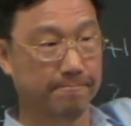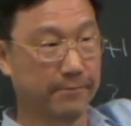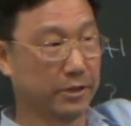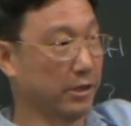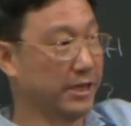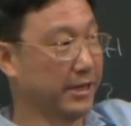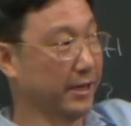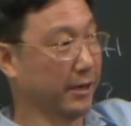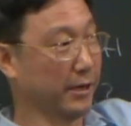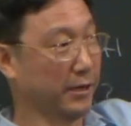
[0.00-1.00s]
It's
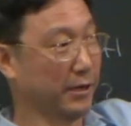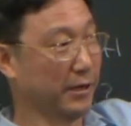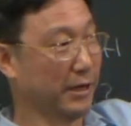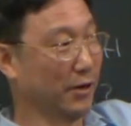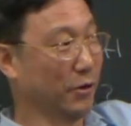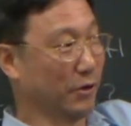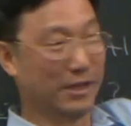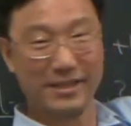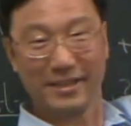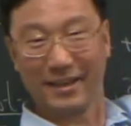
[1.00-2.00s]
linear. Hello,
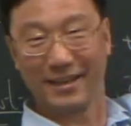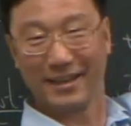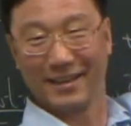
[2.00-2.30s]
linear.